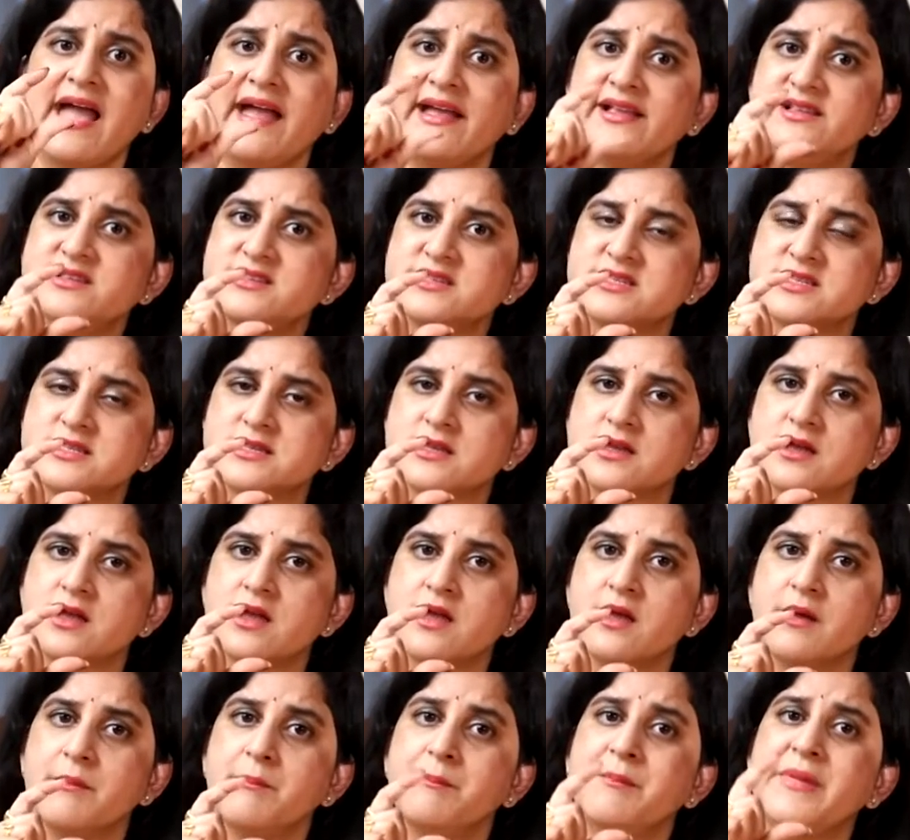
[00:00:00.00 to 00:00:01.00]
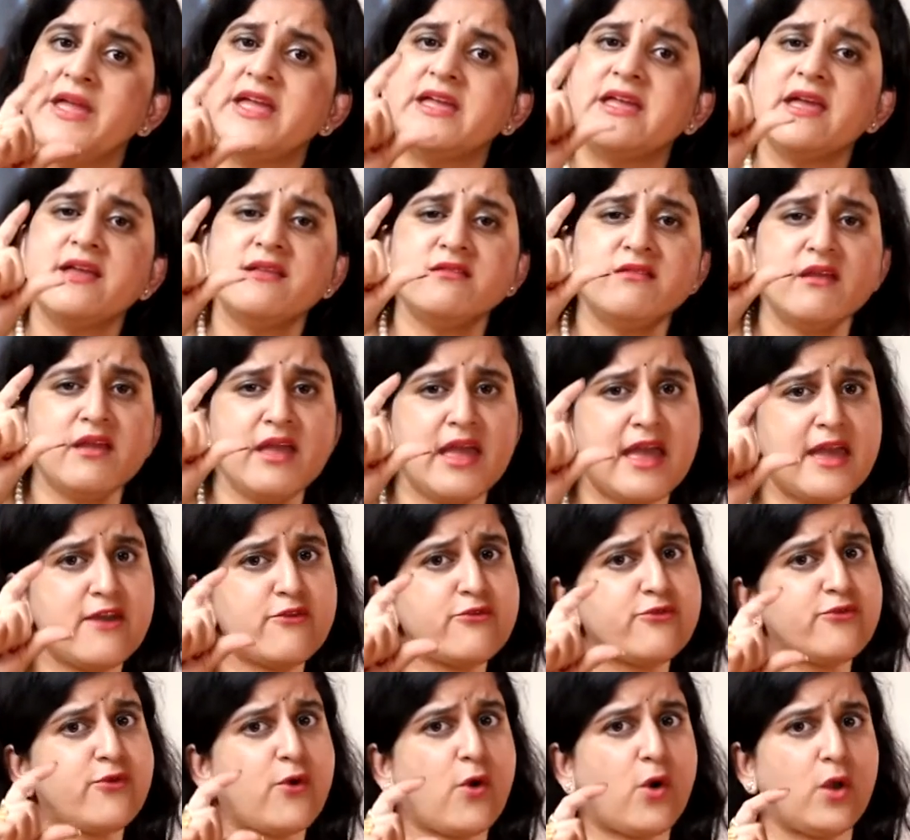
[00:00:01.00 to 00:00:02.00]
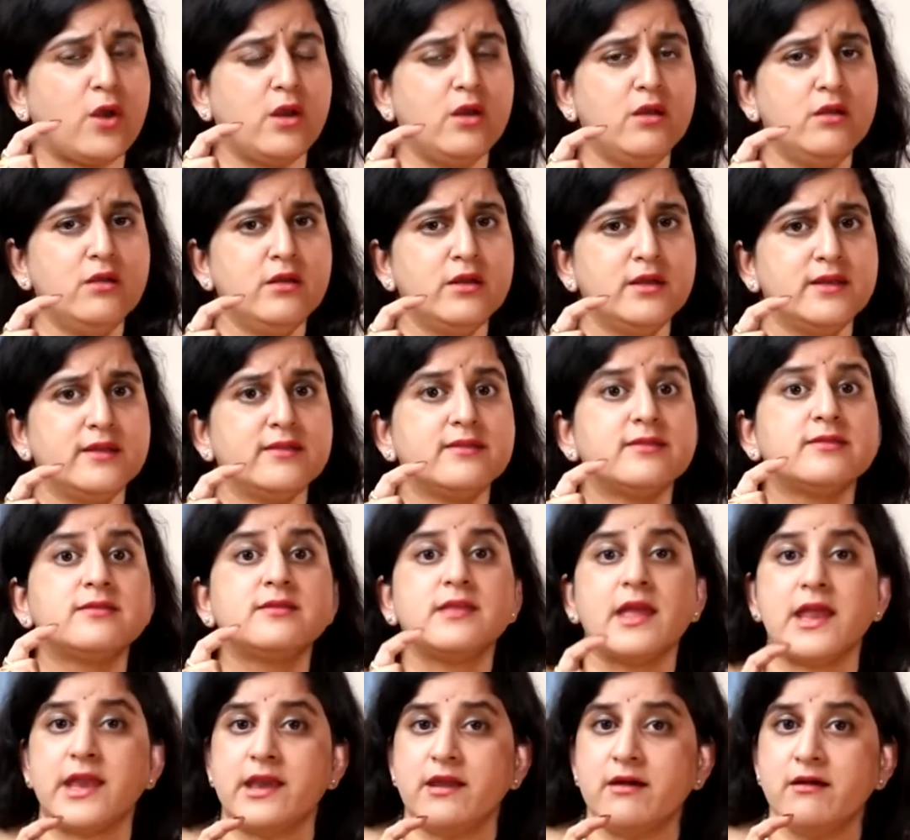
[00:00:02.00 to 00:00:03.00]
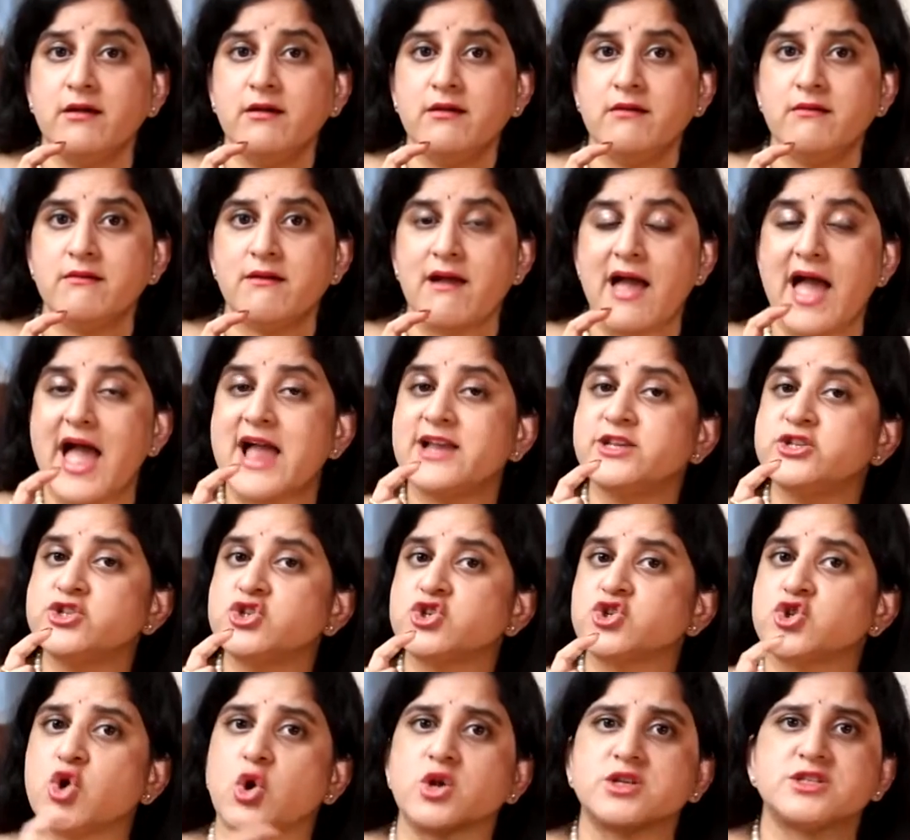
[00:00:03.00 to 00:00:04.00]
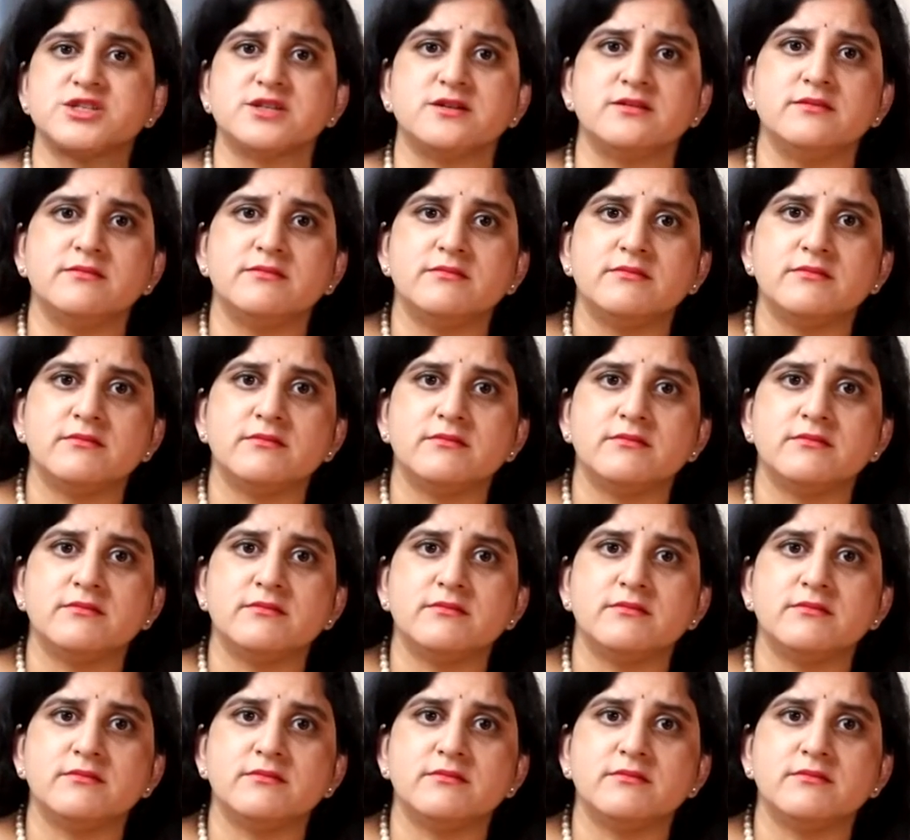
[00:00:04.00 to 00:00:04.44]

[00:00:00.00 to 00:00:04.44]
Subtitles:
hence making the hair fall thinner and shorter.